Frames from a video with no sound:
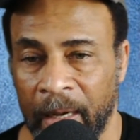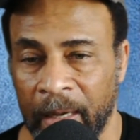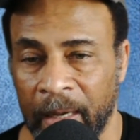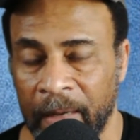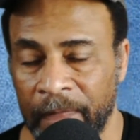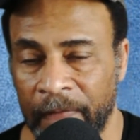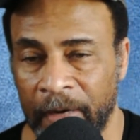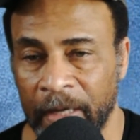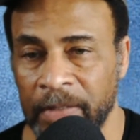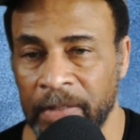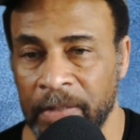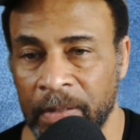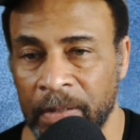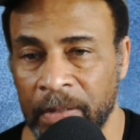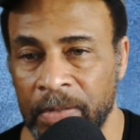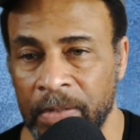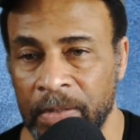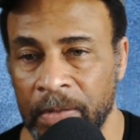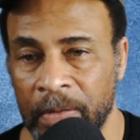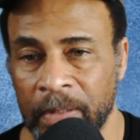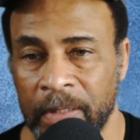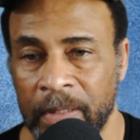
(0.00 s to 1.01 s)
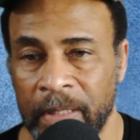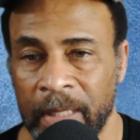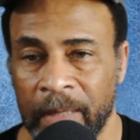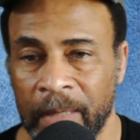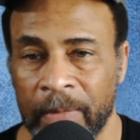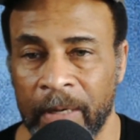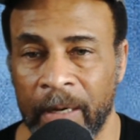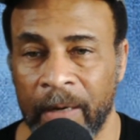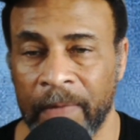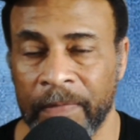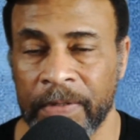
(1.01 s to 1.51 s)
I invite you to join the
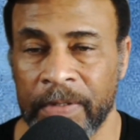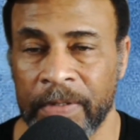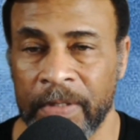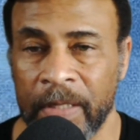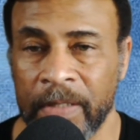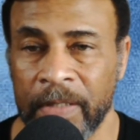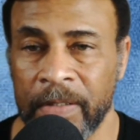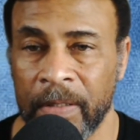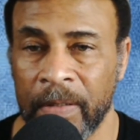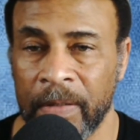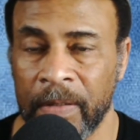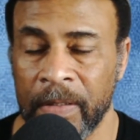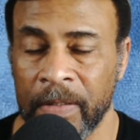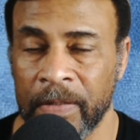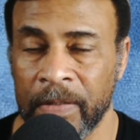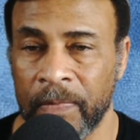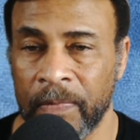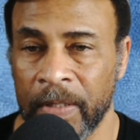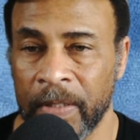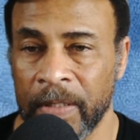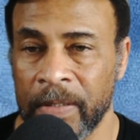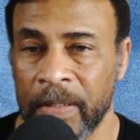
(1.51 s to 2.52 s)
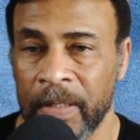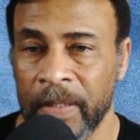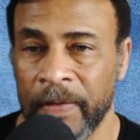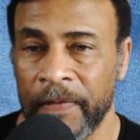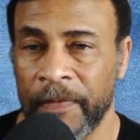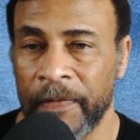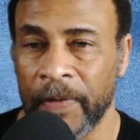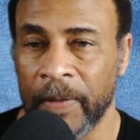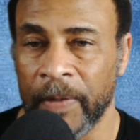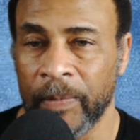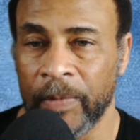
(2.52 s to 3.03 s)
damn conversation this Wednesday,
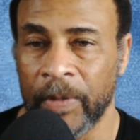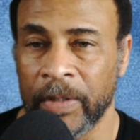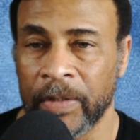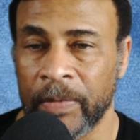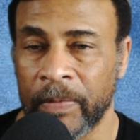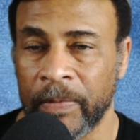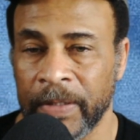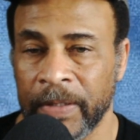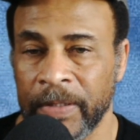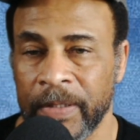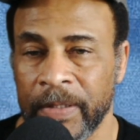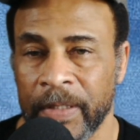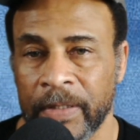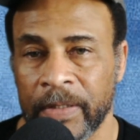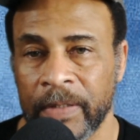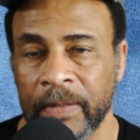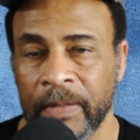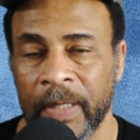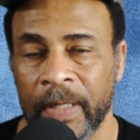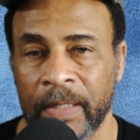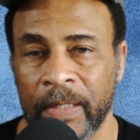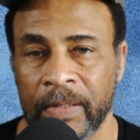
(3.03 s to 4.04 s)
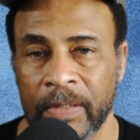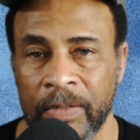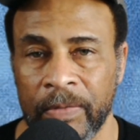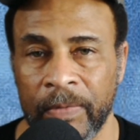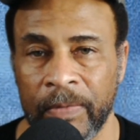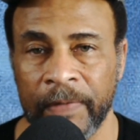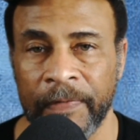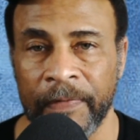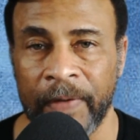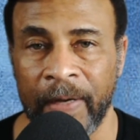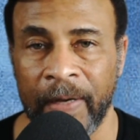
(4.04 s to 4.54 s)
February 26,
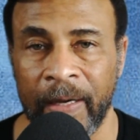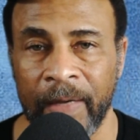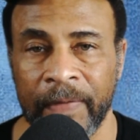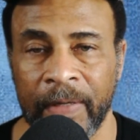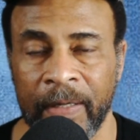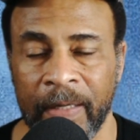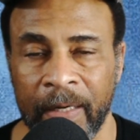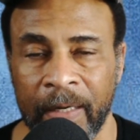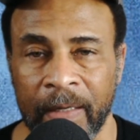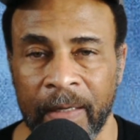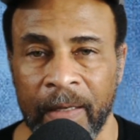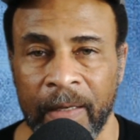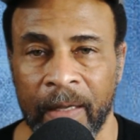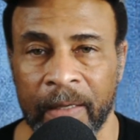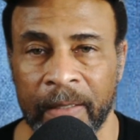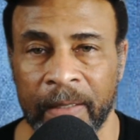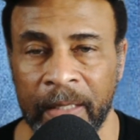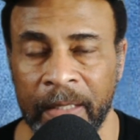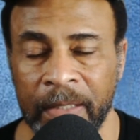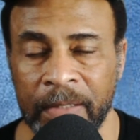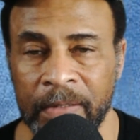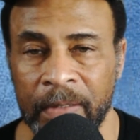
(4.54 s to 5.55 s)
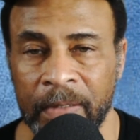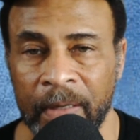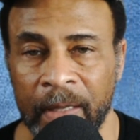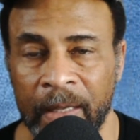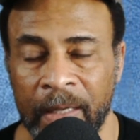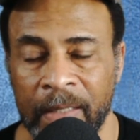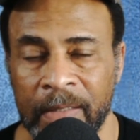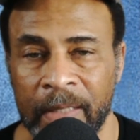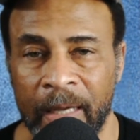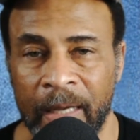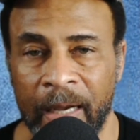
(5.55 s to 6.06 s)
2025 at 9 o'clock Eastern,
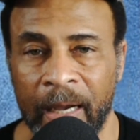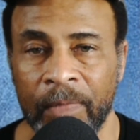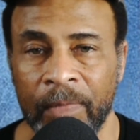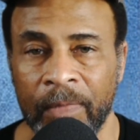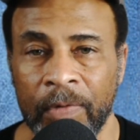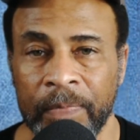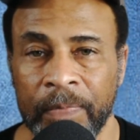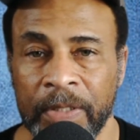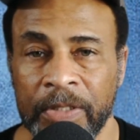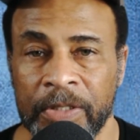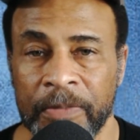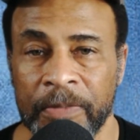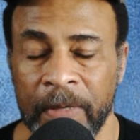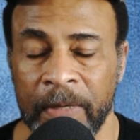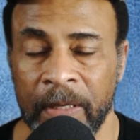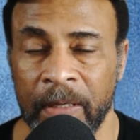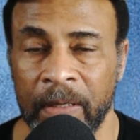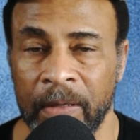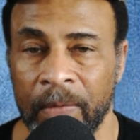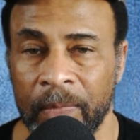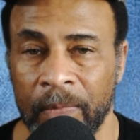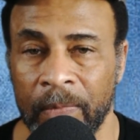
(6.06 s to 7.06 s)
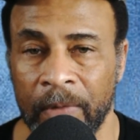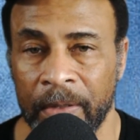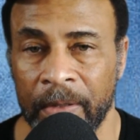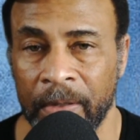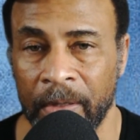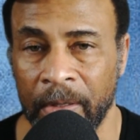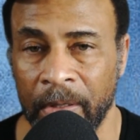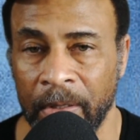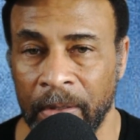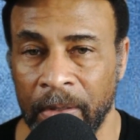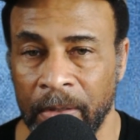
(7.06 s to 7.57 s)
as I will be speaking
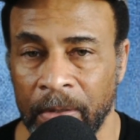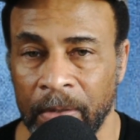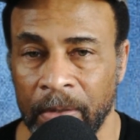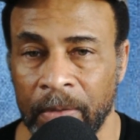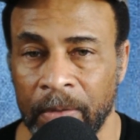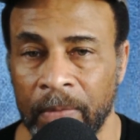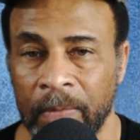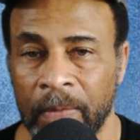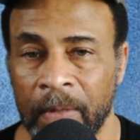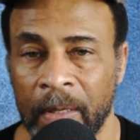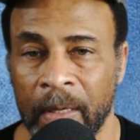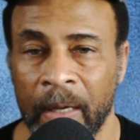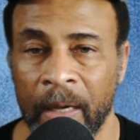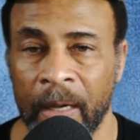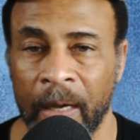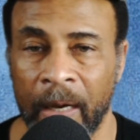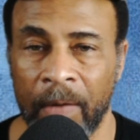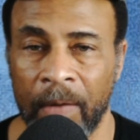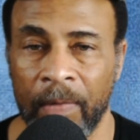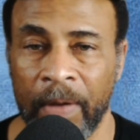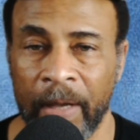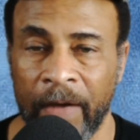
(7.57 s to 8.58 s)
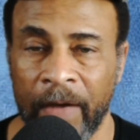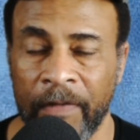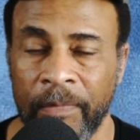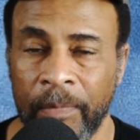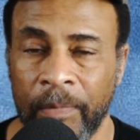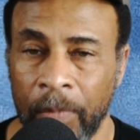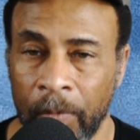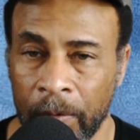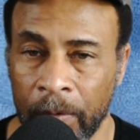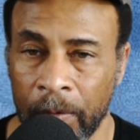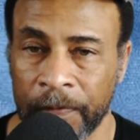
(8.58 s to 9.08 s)
with you. I will have
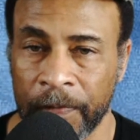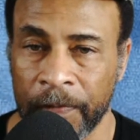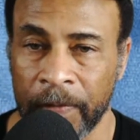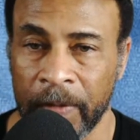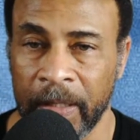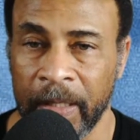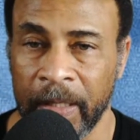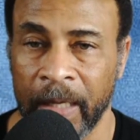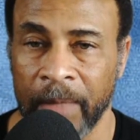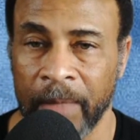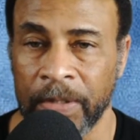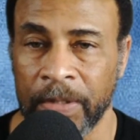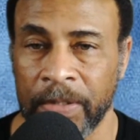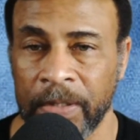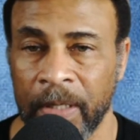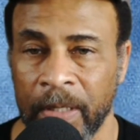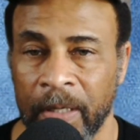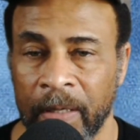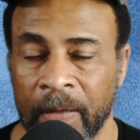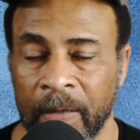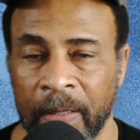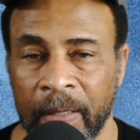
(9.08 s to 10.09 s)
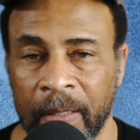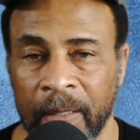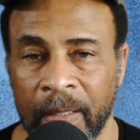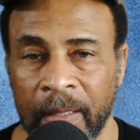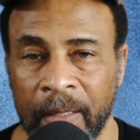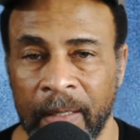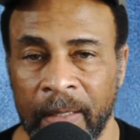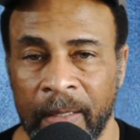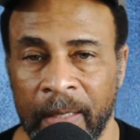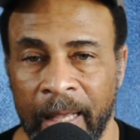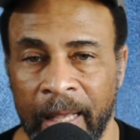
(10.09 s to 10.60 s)
more free game to share
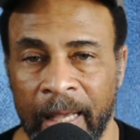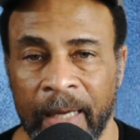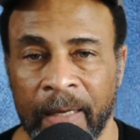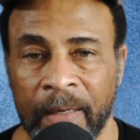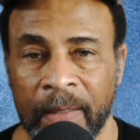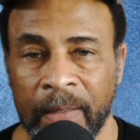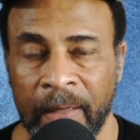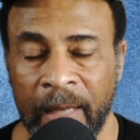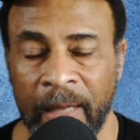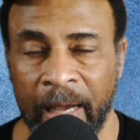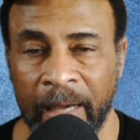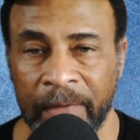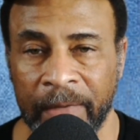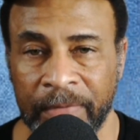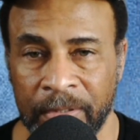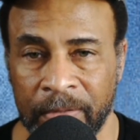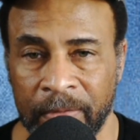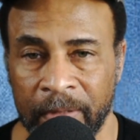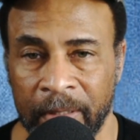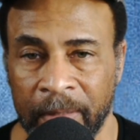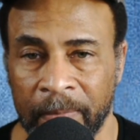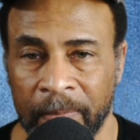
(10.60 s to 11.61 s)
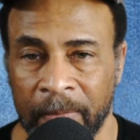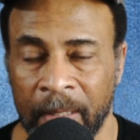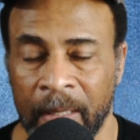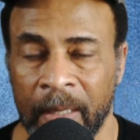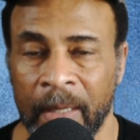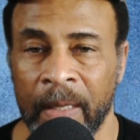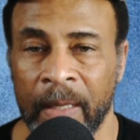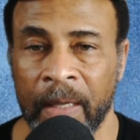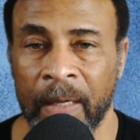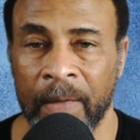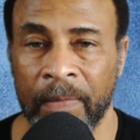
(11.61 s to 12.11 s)
in that live stream.
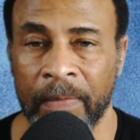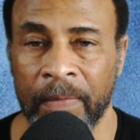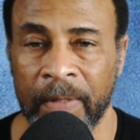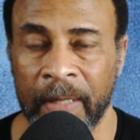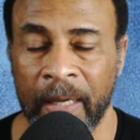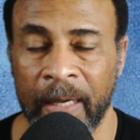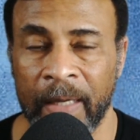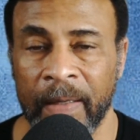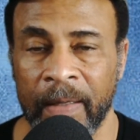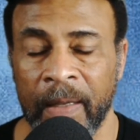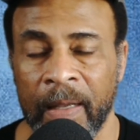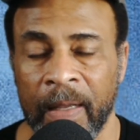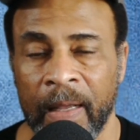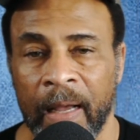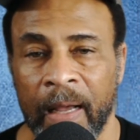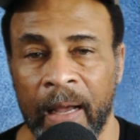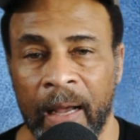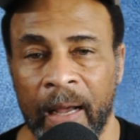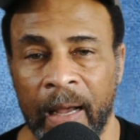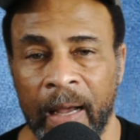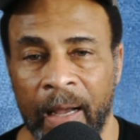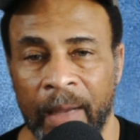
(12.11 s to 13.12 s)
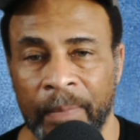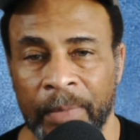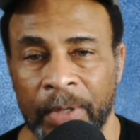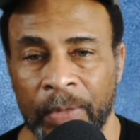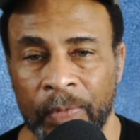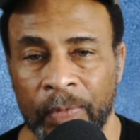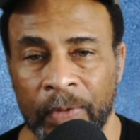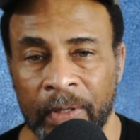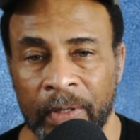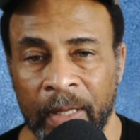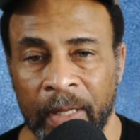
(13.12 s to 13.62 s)
With that, I'm
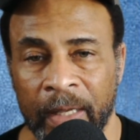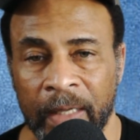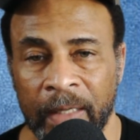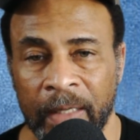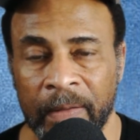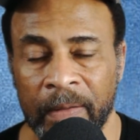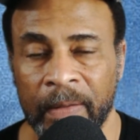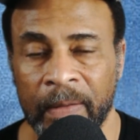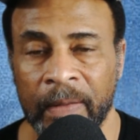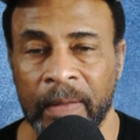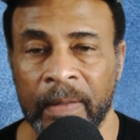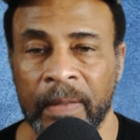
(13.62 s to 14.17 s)
Inwood Lane,